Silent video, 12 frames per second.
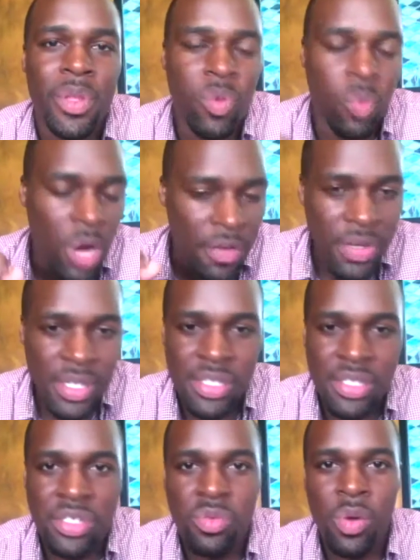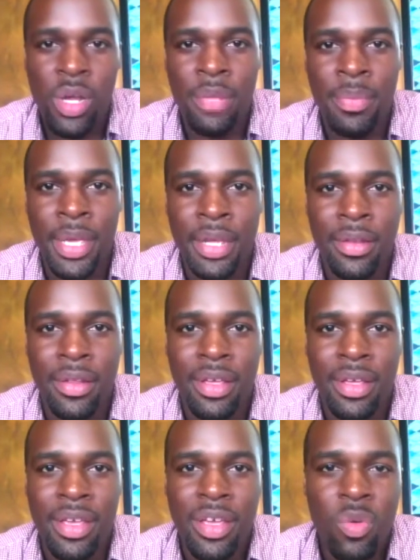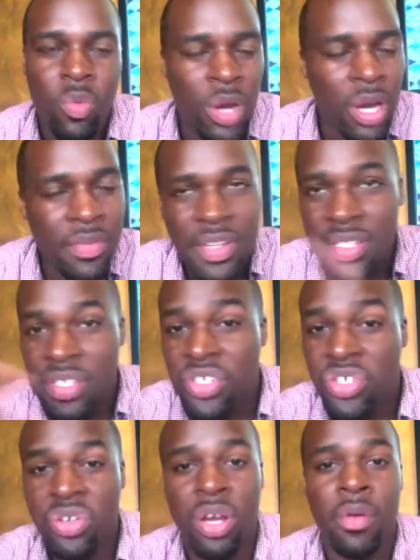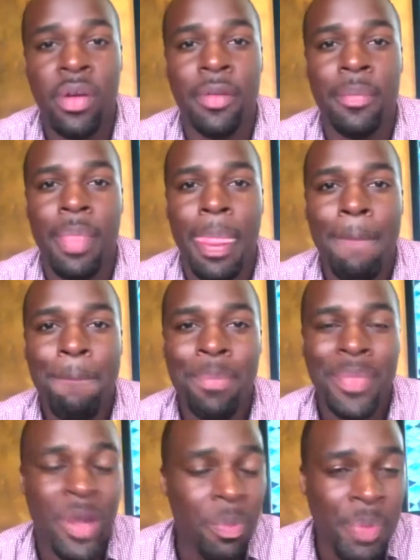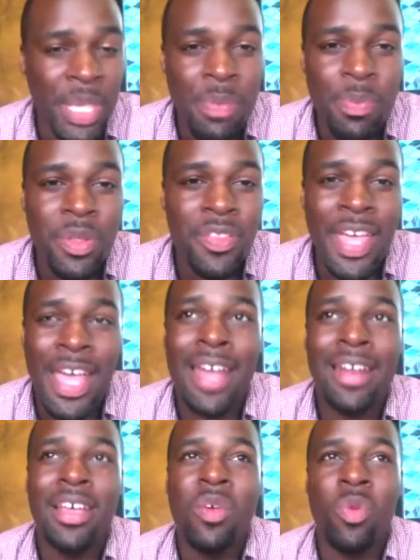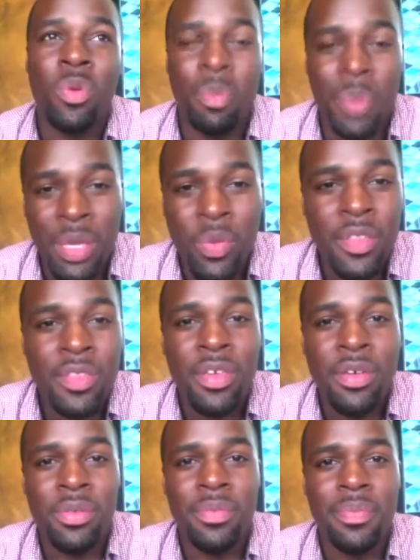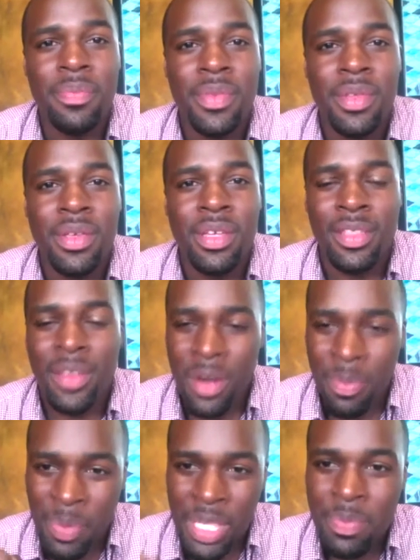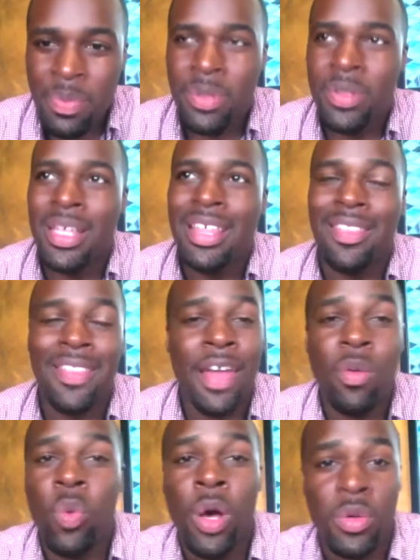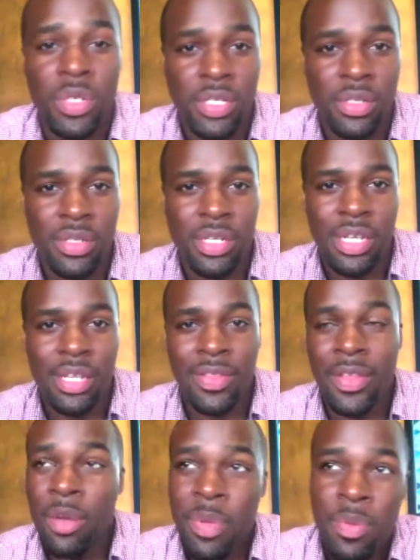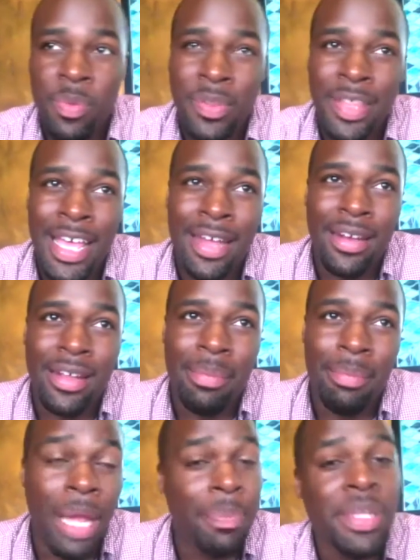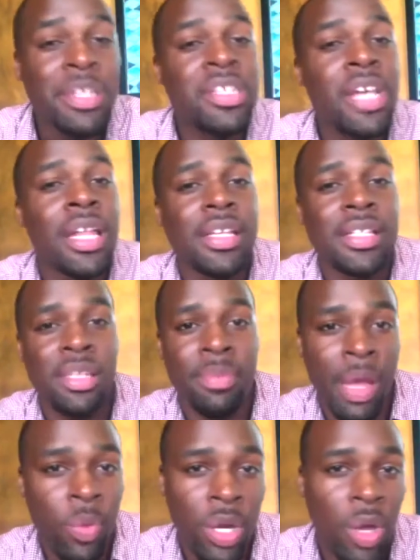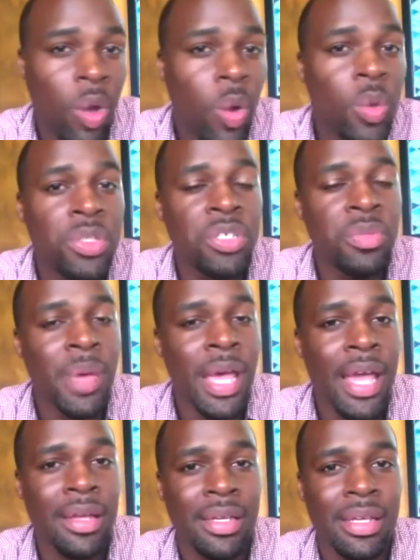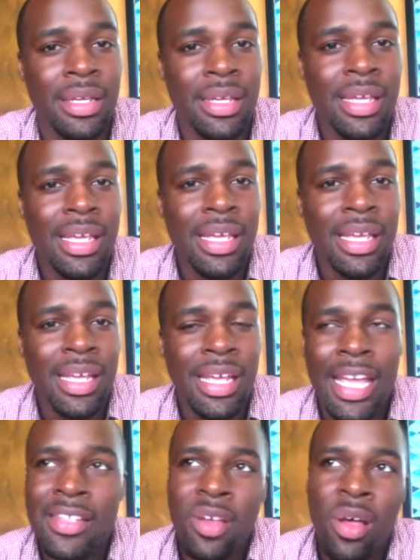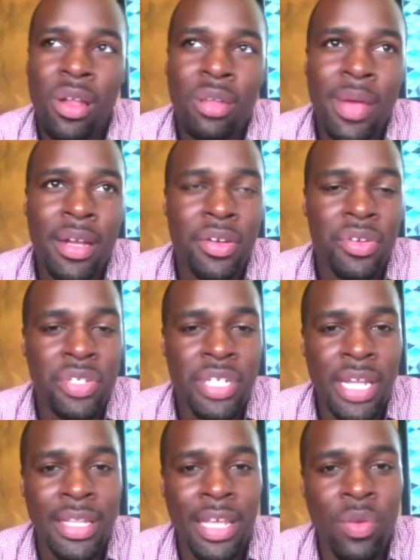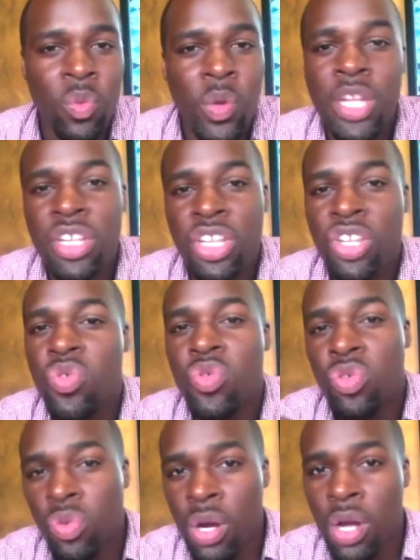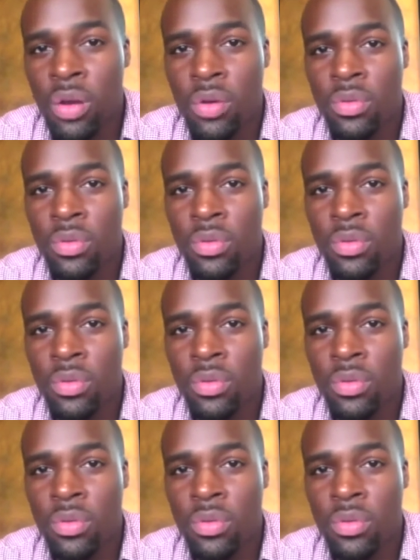wherever it is that you want to be, wherever it is that you're going, there are people that will be with you. There are people that won't. There are people that might be jealous and might want to hold you back. It's all about understanding that when you grow,